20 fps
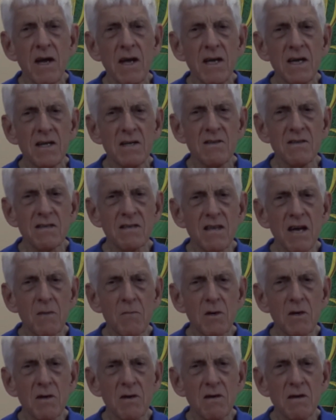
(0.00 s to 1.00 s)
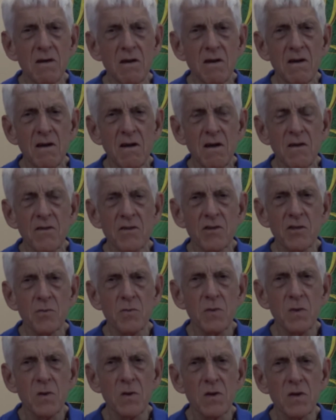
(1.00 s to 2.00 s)
In summer, the
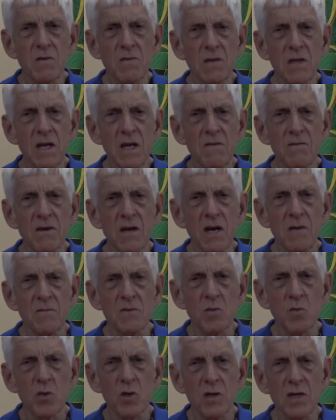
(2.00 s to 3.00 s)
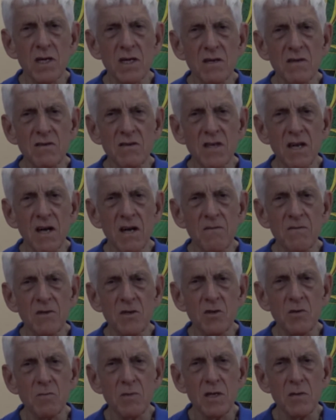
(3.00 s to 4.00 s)
spirit of love comes working itself
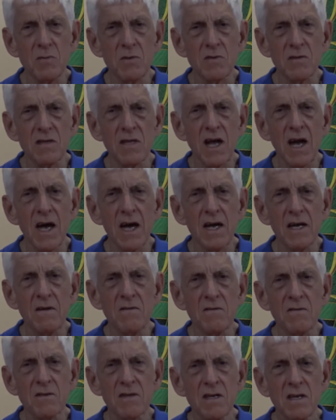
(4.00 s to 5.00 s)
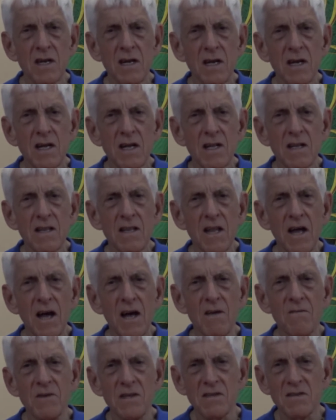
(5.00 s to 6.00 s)
into people's lives.
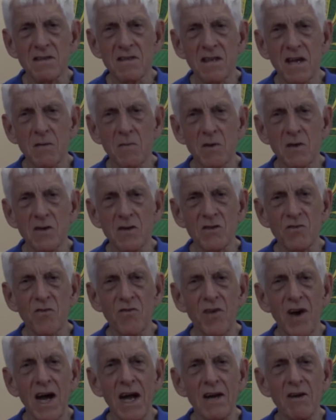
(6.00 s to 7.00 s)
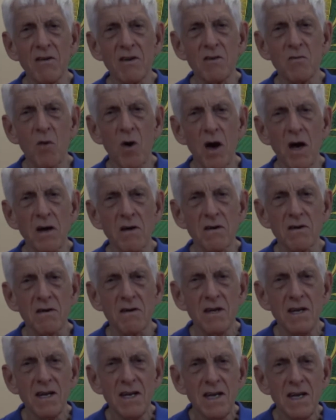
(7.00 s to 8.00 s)
Love in summer is fire and water.
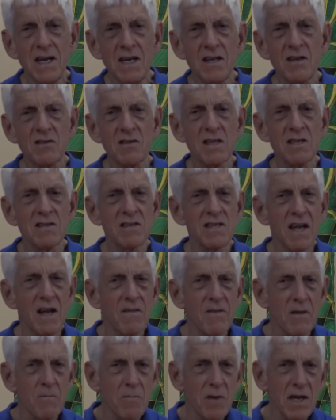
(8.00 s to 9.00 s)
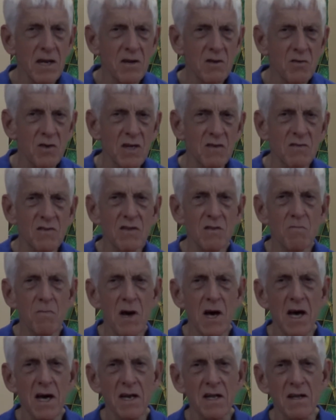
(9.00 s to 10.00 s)
It is the sun that penetrates the
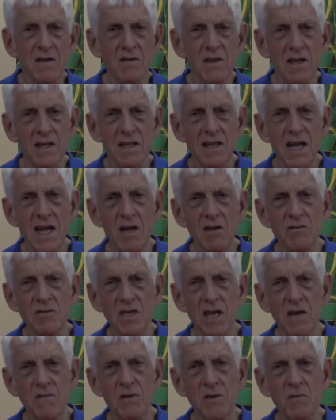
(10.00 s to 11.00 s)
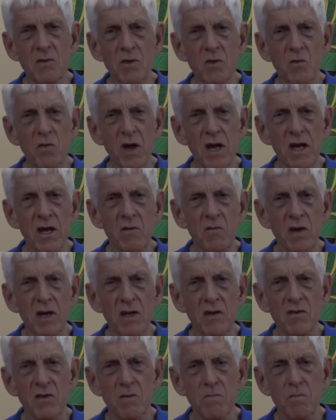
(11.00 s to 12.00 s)
body and the clouds heavy with rain
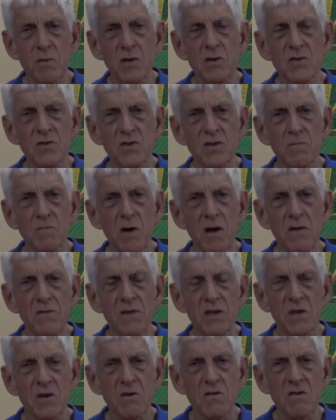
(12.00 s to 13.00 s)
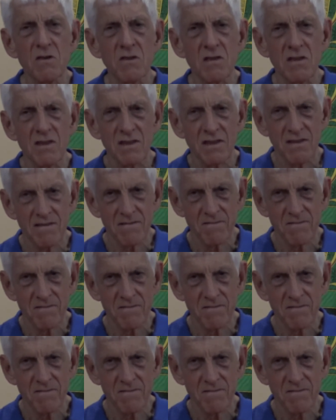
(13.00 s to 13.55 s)
ready to burst upon the earth.